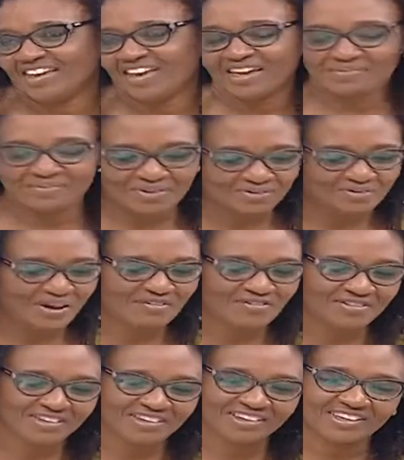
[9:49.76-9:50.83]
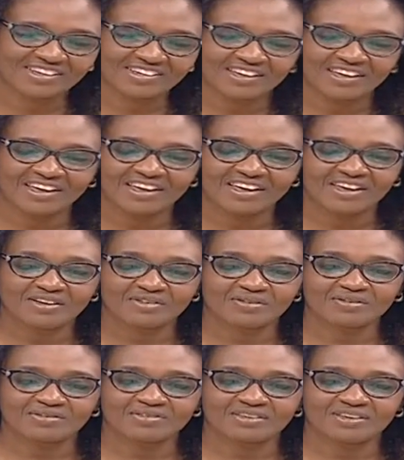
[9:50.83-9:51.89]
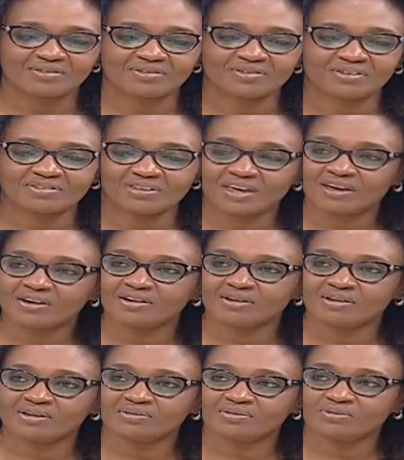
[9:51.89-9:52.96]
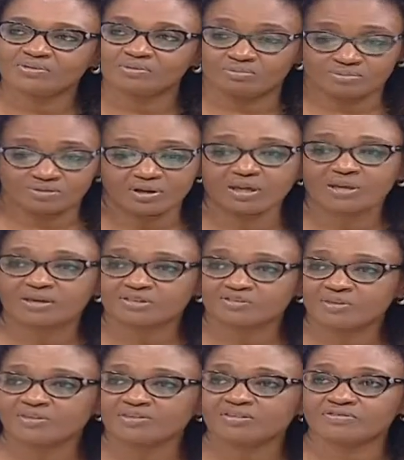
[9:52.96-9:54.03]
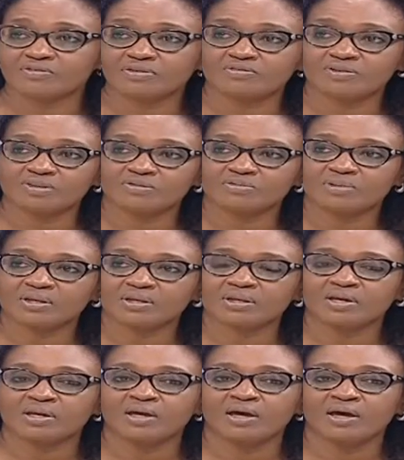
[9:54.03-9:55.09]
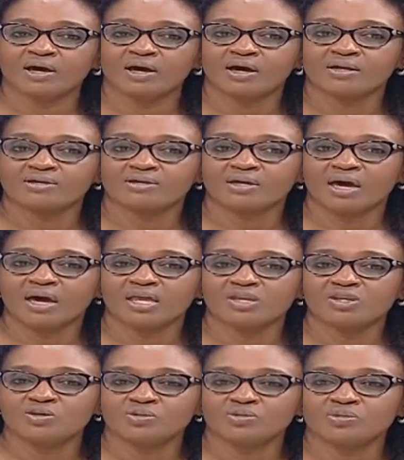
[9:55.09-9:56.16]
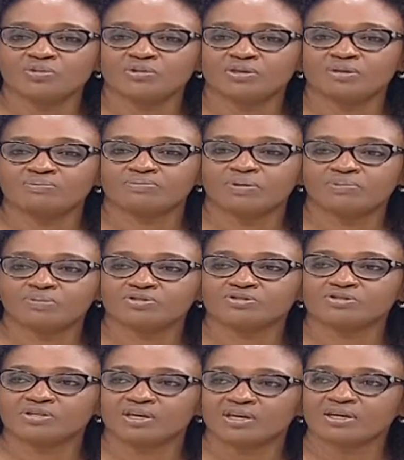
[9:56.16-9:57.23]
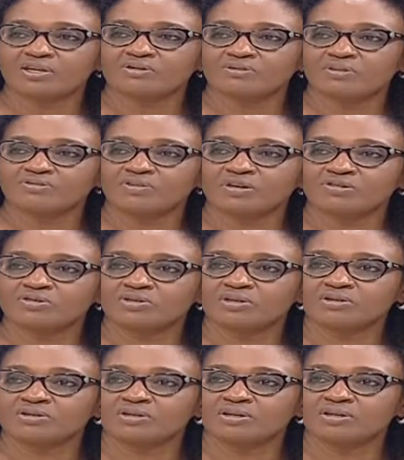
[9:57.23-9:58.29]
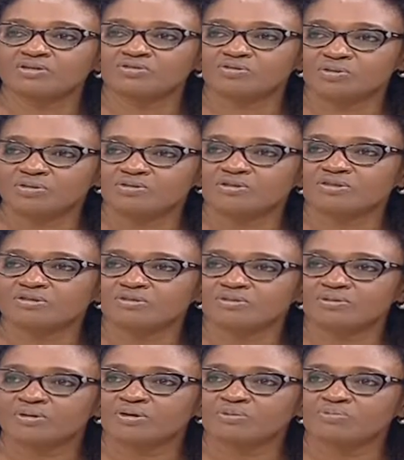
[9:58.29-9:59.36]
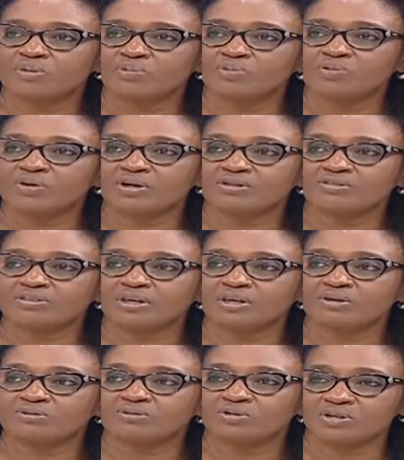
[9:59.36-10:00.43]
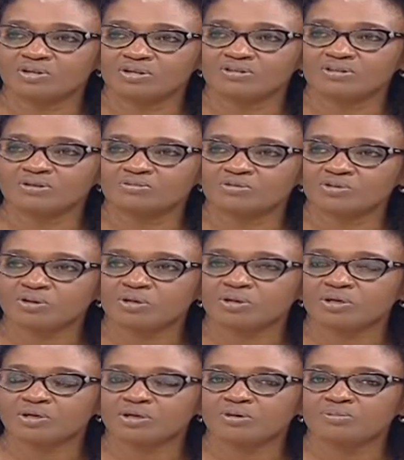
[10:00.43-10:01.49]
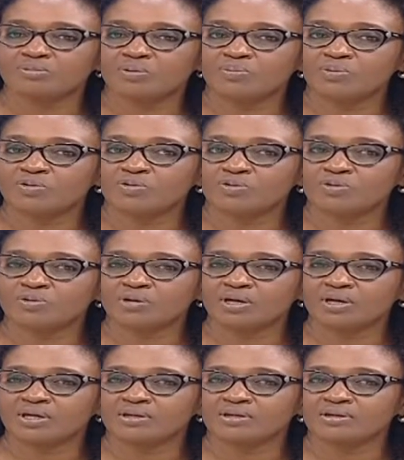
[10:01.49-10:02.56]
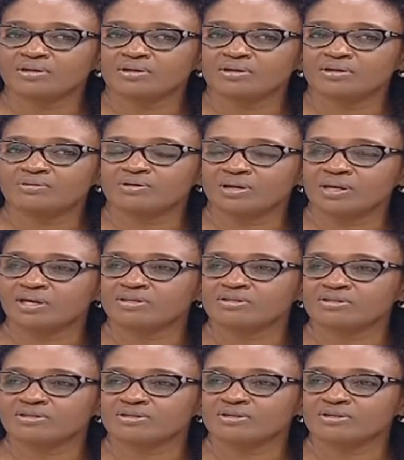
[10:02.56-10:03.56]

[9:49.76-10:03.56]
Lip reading: Put my foot in it. It was a scary and expensive investment. And I knew the people to target were fashion influencers. People who understand what it is I'm doing, people who can relate, people who can understand what it is I'm doing, and people who can actually be part of the conversation.